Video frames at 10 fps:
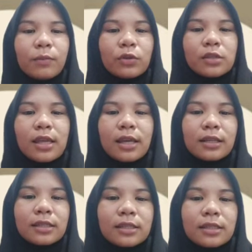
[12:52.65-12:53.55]
most
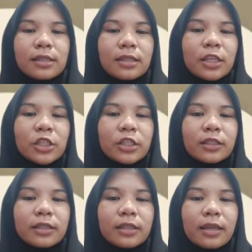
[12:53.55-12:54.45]
English
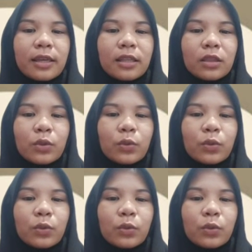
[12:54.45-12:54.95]
teachers tend